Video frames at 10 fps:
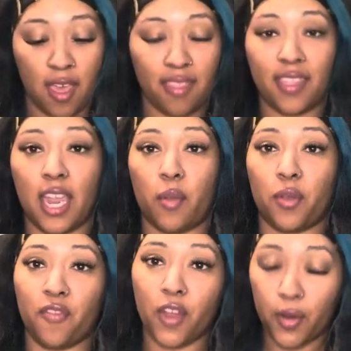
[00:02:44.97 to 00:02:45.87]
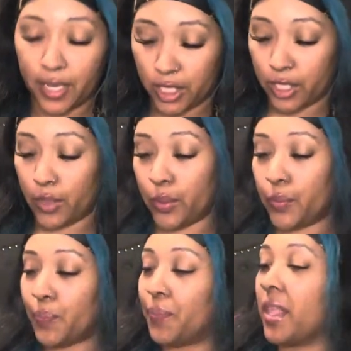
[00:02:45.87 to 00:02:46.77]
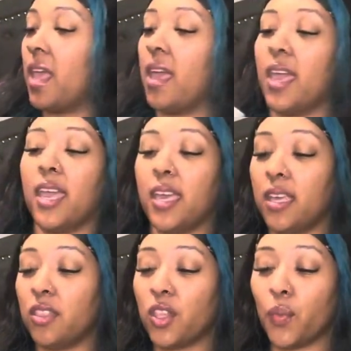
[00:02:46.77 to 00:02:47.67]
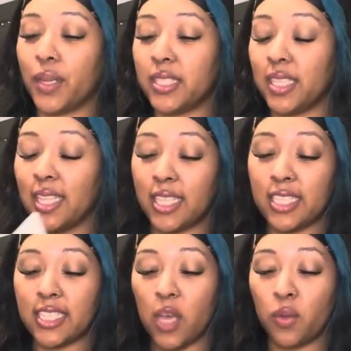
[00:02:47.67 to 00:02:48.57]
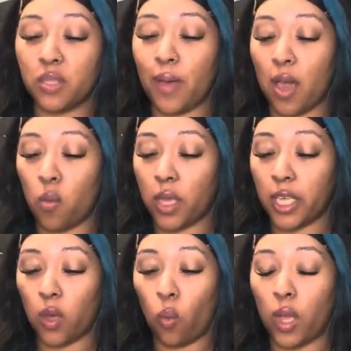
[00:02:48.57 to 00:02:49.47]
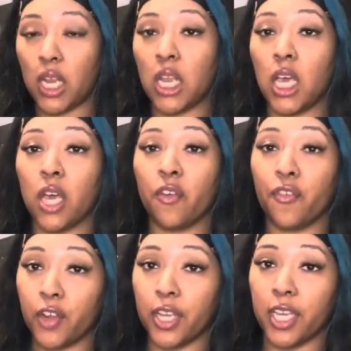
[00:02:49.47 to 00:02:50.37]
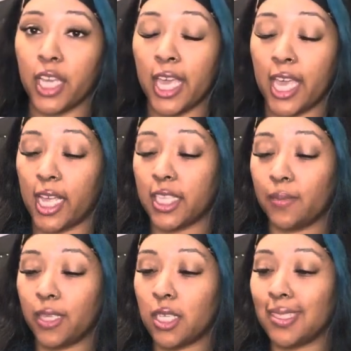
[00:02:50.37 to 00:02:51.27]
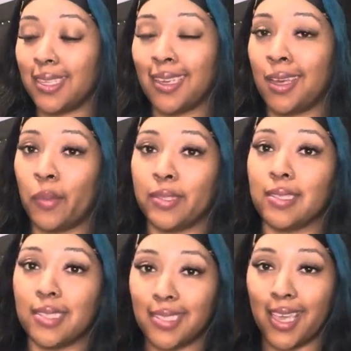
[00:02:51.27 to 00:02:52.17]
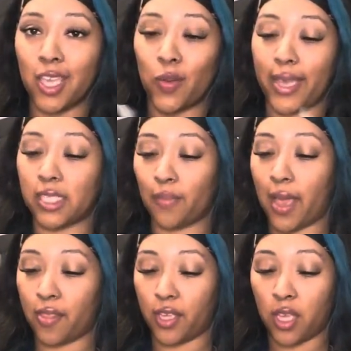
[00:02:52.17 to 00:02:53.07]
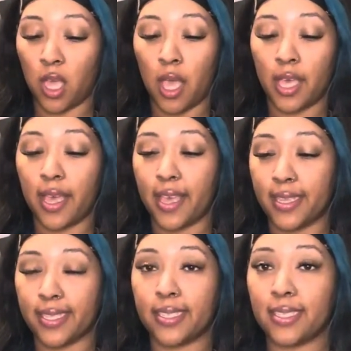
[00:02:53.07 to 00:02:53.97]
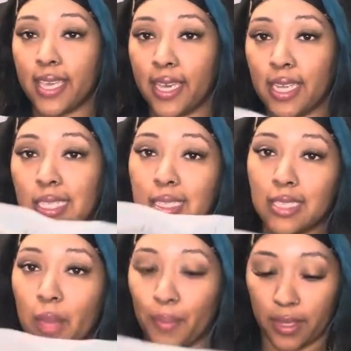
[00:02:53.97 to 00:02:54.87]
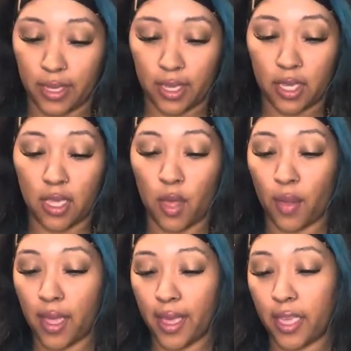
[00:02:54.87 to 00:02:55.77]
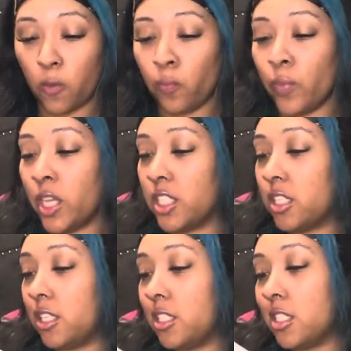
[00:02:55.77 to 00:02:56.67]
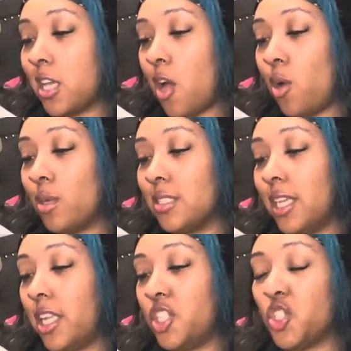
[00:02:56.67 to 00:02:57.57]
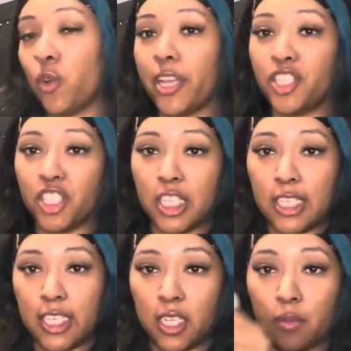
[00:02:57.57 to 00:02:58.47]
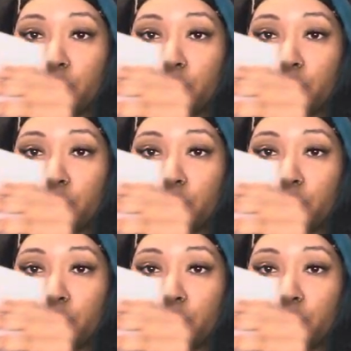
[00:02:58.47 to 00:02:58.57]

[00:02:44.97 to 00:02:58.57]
that I'm referring to. And the reason that this set was buy one, get one free is because it didn't come as a set. You had to buy the set separately, okay? So this is called Xena Stretch Denim